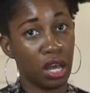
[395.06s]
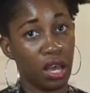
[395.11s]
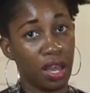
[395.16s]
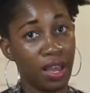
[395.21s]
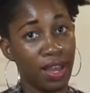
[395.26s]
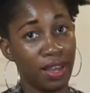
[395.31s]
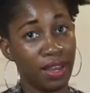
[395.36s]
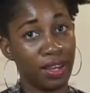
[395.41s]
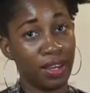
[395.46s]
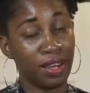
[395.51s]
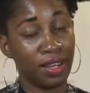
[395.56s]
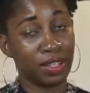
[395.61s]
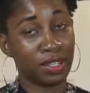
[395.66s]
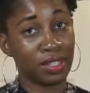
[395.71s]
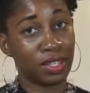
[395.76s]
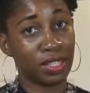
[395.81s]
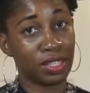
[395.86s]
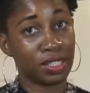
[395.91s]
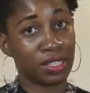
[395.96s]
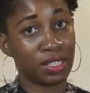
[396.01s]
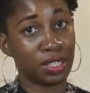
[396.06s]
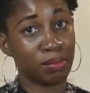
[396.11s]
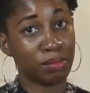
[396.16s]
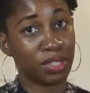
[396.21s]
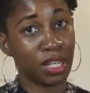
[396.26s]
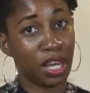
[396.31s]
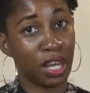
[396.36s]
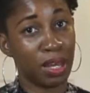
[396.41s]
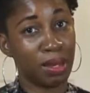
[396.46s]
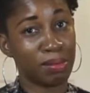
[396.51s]
And
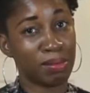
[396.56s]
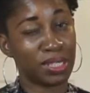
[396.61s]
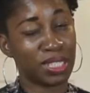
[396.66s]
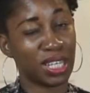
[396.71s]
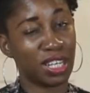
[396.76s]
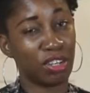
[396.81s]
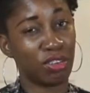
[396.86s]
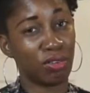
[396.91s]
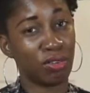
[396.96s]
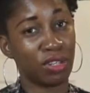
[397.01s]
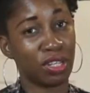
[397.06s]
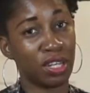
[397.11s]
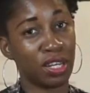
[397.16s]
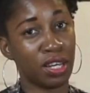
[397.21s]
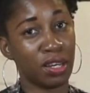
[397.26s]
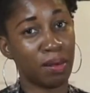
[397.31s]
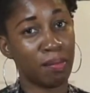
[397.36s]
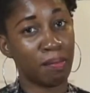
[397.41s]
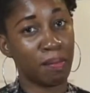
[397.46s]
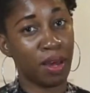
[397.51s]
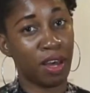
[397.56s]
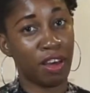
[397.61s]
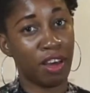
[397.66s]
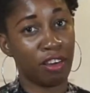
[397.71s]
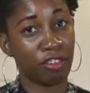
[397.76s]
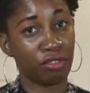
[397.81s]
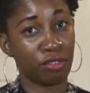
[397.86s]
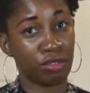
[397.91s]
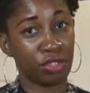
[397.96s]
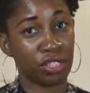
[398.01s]
sometimes it'll get my
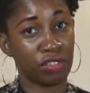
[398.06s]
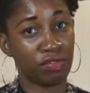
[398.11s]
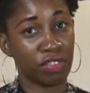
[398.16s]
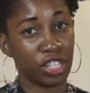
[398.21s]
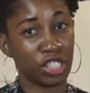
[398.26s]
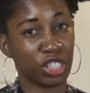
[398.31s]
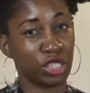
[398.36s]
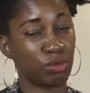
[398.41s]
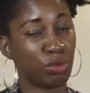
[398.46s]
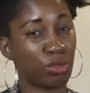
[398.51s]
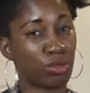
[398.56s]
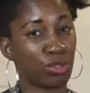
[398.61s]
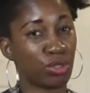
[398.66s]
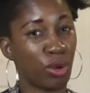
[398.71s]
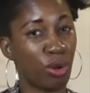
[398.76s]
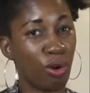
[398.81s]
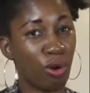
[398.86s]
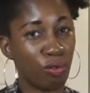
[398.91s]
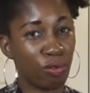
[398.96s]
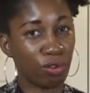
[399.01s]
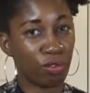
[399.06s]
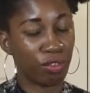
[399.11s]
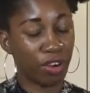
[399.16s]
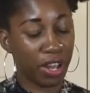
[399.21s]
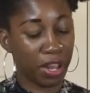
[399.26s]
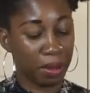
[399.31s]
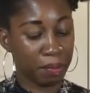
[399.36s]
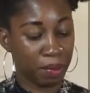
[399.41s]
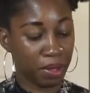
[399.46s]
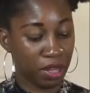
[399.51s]
fruits and vegetables
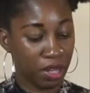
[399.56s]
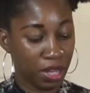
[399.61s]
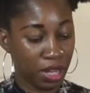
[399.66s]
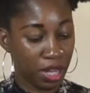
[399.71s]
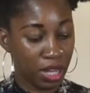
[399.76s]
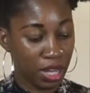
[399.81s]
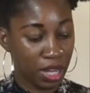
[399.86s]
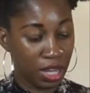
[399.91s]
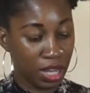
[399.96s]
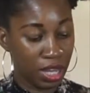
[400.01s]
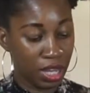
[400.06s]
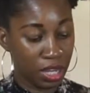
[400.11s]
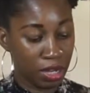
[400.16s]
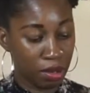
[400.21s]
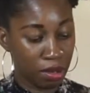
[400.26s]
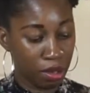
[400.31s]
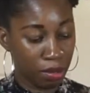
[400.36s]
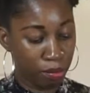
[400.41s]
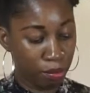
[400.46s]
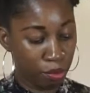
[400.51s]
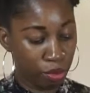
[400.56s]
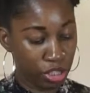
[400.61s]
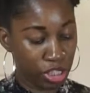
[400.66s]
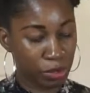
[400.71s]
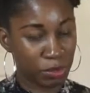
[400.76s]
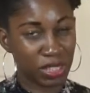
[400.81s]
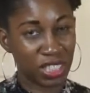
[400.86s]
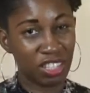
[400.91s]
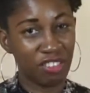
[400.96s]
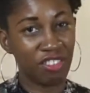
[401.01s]
overripe, and more
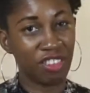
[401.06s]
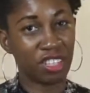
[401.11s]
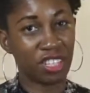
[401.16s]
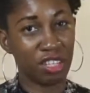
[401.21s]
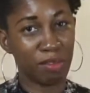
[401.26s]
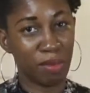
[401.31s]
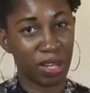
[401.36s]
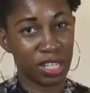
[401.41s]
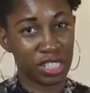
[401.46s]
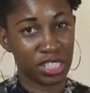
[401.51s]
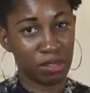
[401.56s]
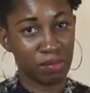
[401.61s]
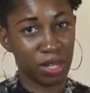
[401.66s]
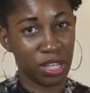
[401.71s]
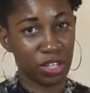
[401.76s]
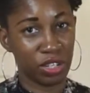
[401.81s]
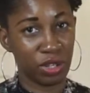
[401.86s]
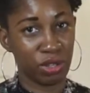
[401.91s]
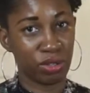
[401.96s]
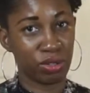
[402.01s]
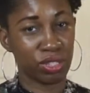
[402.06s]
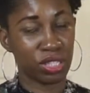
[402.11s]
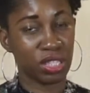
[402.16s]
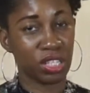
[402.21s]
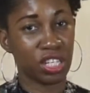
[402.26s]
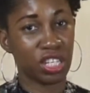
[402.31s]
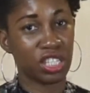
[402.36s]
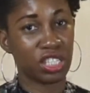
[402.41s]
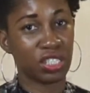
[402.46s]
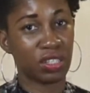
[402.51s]
specifically my tomatoes.
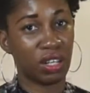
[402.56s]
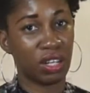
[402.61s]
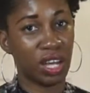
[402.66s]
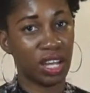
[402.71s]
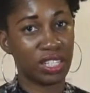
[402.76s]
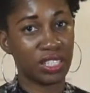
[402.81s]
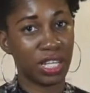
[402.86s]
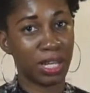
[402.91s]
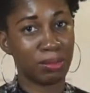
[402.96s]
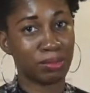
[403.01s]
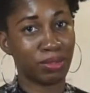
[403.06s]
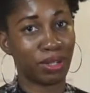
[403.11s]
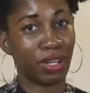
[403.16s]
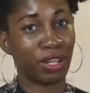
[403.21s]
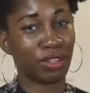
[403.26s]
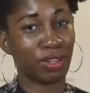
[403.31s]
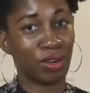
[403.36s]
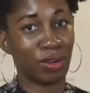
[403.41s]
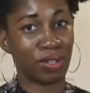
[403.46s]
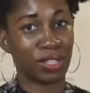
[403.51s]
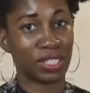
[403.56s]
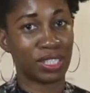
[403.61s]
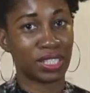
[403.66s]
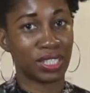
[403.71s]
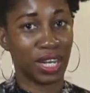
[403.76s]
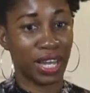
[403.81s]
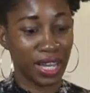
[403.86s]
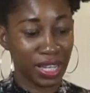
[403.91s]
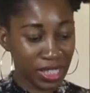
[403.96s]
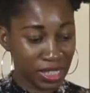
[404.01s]
So a lot of times when I go to
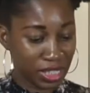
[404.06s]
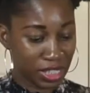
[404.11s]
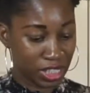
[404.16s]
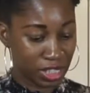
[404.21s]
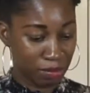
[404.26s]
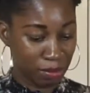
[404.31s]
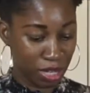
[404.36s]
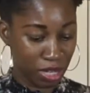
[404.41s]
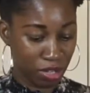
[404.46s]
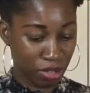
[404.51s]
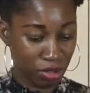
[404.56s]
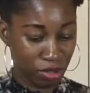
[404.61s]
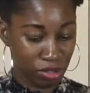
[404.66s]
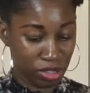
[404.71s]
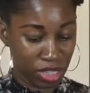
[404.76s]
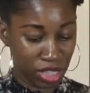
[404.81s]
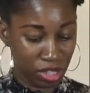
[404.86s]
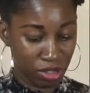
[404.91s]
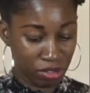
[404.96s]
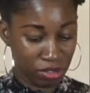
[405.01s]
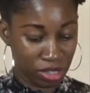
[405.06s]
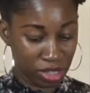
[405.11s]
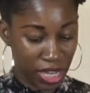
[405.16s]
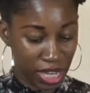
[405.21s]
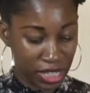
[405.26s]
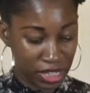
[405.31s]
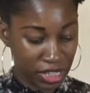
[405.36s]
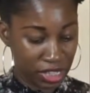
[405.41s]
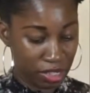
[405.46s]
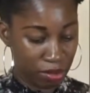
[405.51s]
slice the tomatoes, either
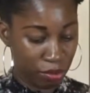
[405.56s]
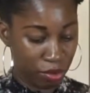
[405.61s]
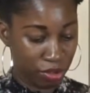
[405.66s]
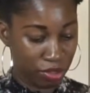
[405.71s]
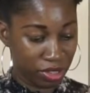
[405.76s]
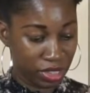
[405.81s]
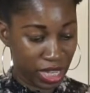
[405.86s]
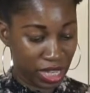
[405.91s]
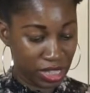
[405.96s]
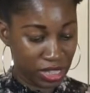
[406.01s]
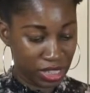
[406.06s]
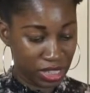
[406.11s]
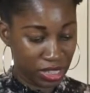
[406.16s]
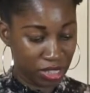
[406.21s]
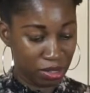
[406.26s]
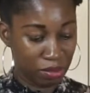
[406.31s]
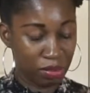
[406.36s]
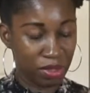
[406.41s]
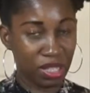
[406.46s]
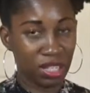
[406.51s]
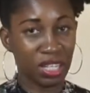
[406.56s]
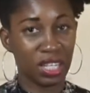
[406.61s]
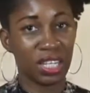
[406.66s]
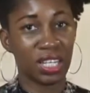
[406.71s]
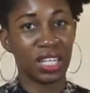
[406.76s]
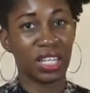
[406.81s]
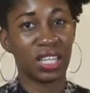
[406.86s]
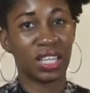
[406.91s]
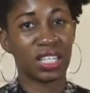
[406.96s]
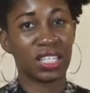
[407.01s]
slicing them or dicing them,
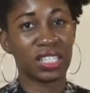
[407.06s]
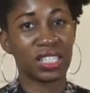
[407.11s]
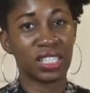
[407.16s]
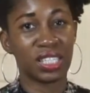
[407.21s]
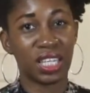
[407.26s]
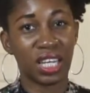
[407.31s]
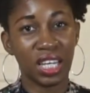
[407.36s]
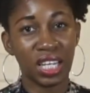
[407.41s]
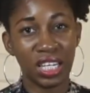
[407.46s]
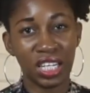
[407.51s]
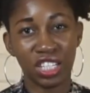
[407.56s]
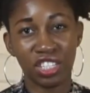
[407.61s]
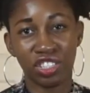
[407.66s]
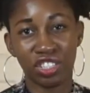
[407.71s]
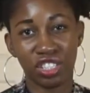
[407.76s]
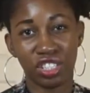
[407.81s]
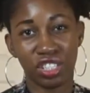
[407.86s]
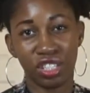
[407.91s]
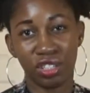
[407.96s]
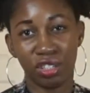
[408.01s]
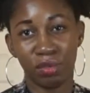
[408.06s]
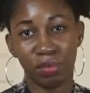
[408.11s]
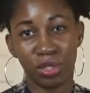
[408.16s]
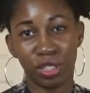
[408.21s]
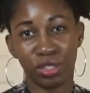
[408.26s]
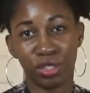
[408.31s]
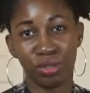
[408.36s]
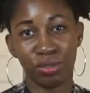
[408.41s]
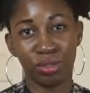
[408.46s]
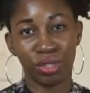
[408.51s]
the skin is just a little bit
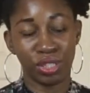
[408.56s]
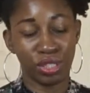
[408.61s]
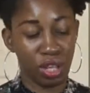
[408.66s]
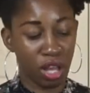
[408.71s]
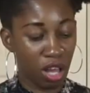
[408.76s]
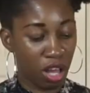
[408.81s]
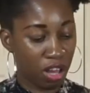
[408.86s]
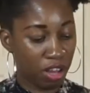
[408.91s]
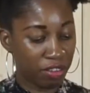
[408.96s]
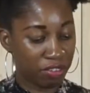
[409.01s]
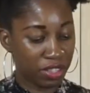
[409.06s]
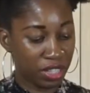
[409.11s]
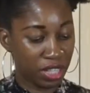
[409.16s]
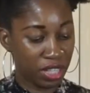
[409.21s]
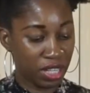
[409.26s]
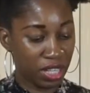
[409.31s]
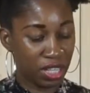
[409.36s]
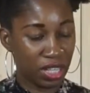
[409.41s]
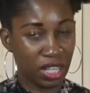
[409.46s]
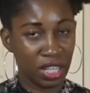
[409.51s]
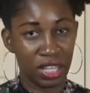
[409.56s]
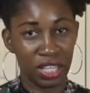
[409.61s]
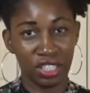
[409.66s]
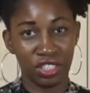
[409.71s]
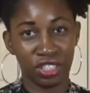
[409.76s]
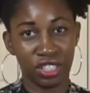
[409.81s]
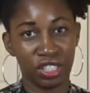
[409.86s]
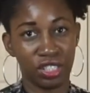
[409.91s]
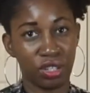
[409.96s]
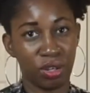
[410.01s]
too soft and they
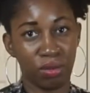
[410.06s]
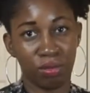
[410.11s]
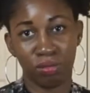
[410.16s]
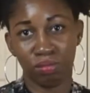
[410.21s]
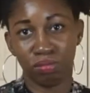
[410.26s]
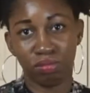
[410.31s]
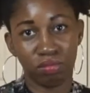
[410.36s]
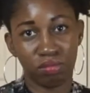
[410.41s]
just don't